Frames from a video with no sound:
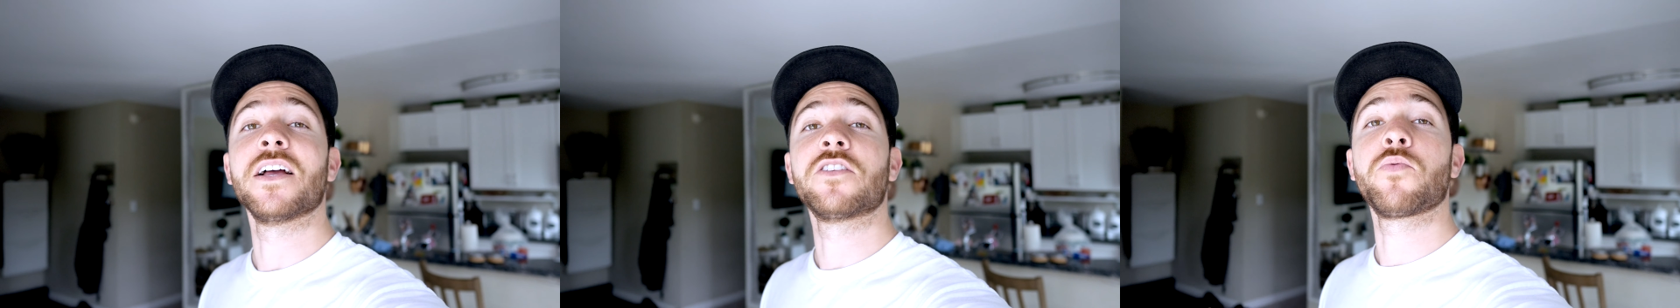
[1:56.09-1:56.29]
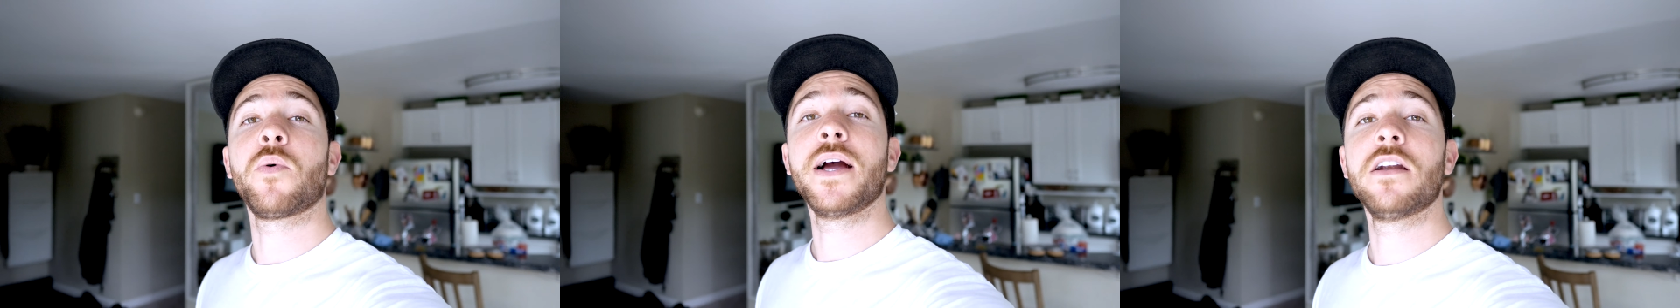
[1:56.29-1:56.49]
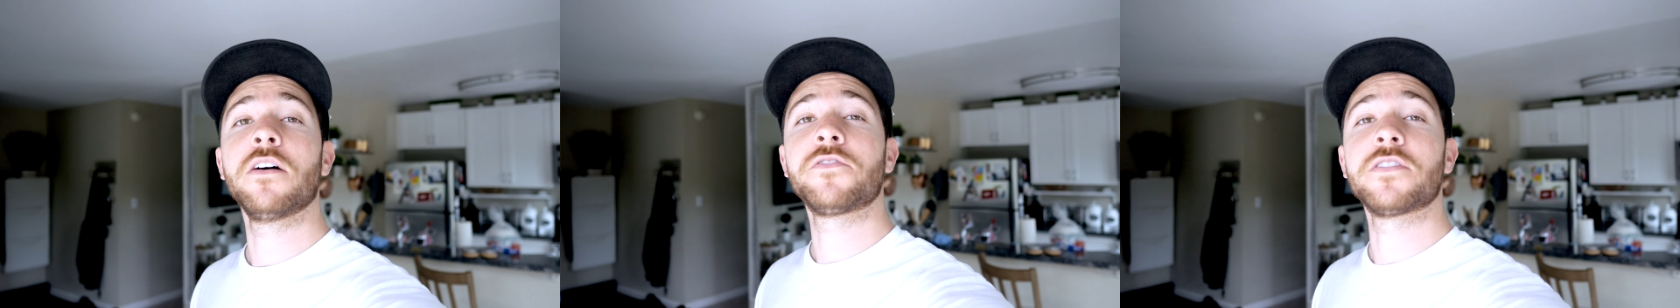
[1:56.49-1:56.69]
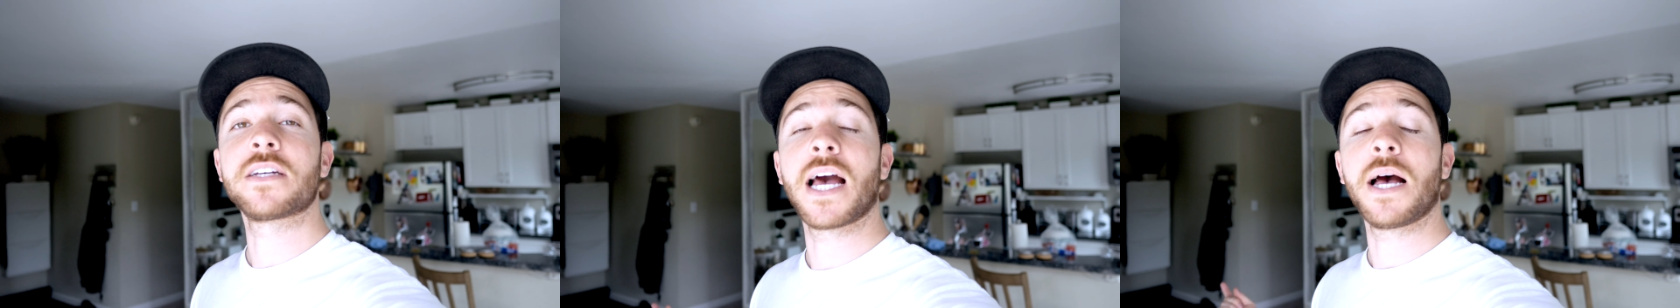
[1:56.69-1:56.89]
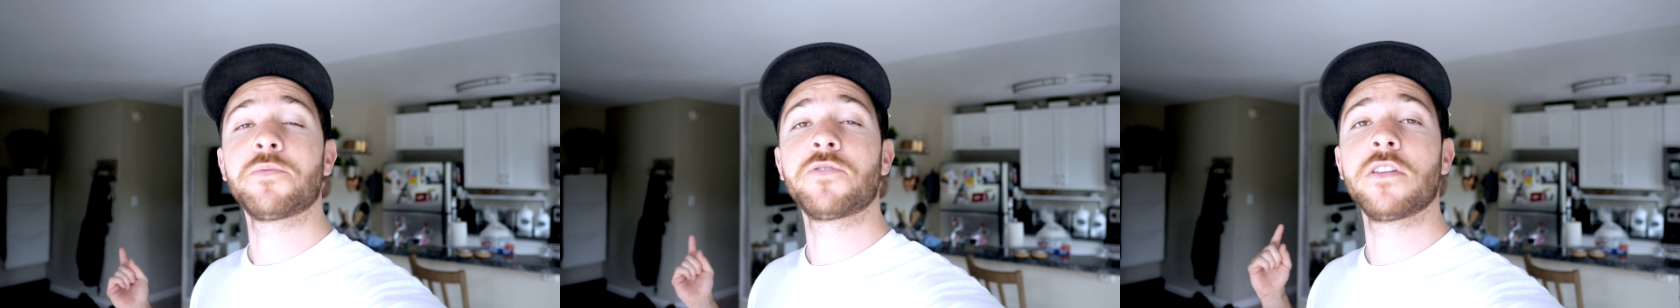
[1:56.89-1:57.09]
It's wide enough to
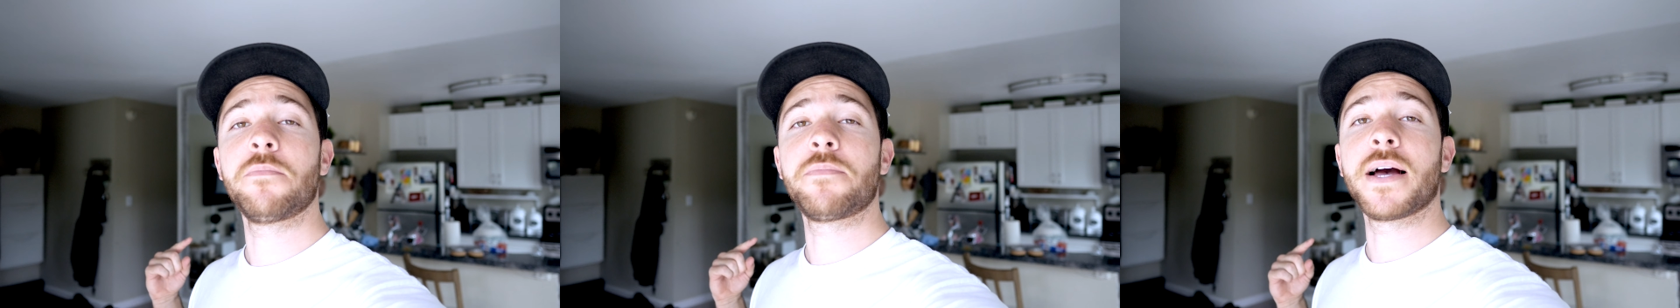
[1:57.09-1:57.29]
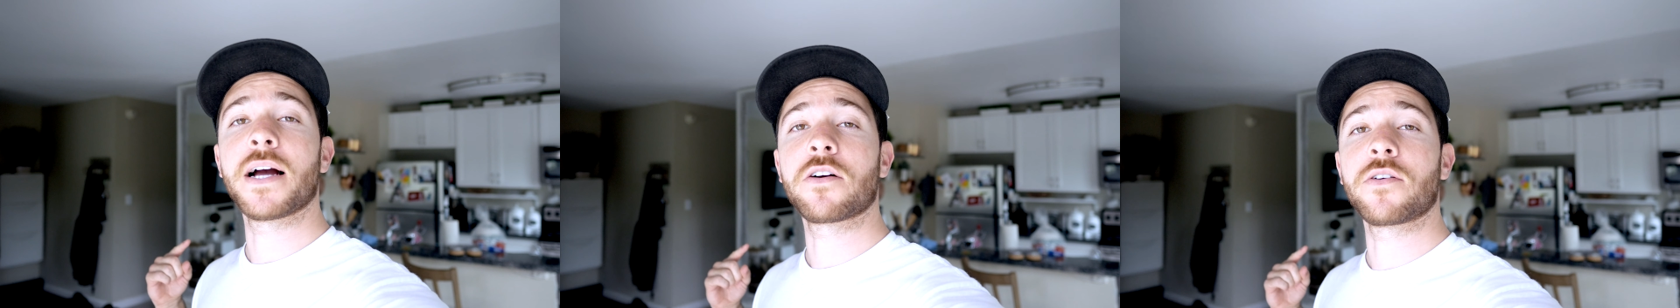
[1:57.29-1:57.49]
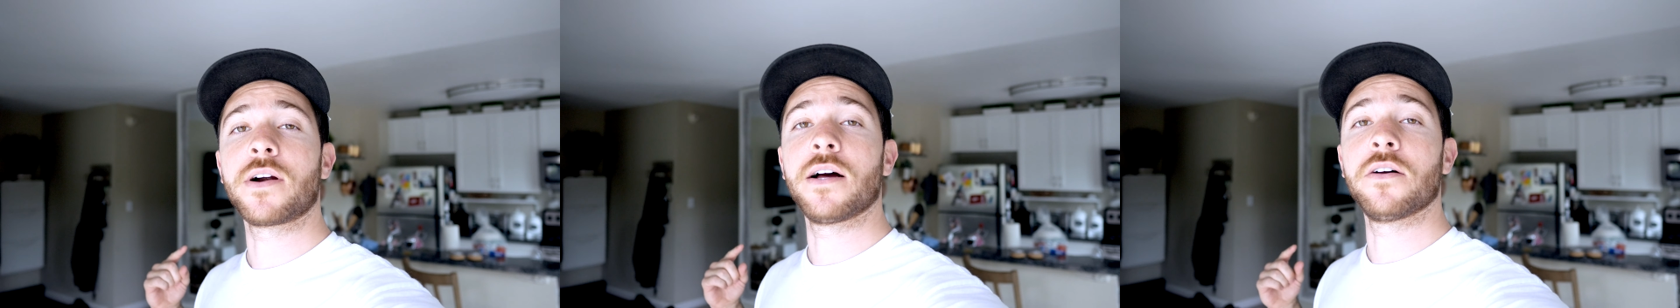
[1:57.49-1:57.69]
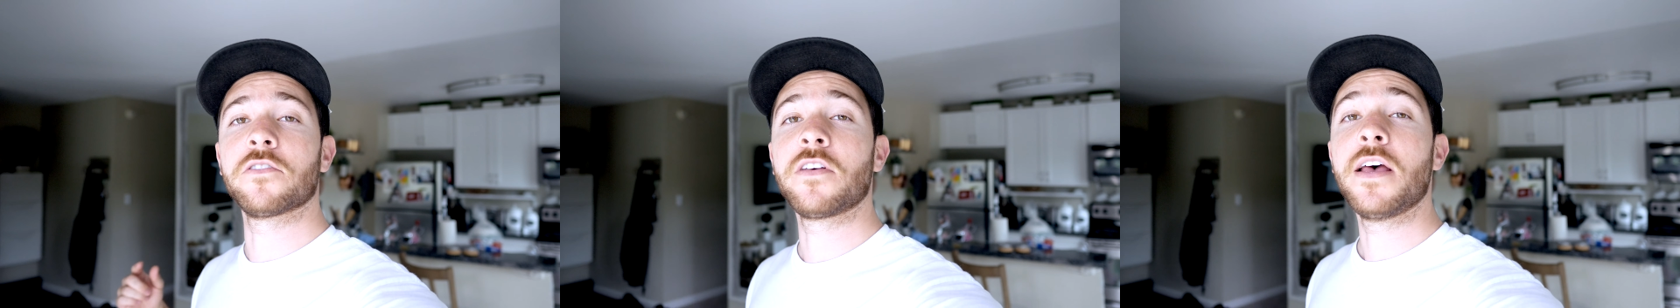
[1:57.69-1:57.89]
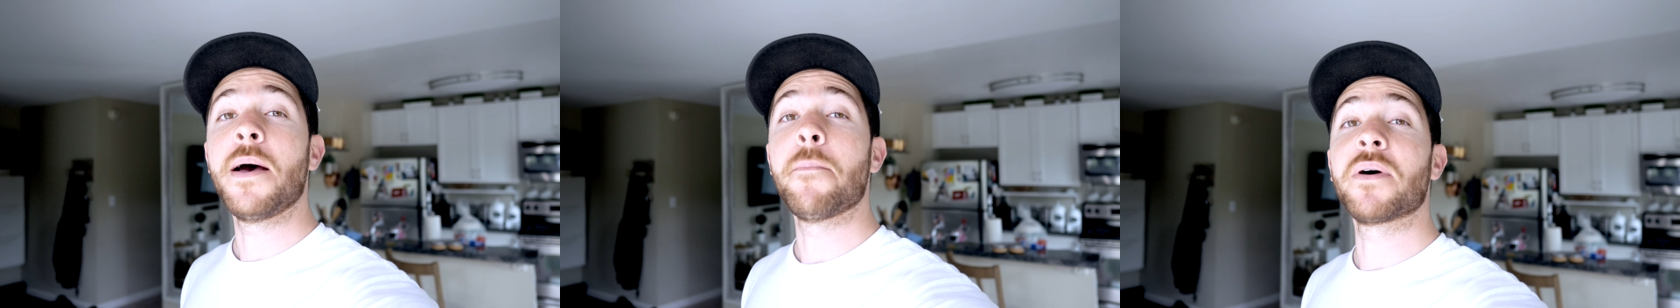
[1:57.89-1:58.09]
capture the backgrounds,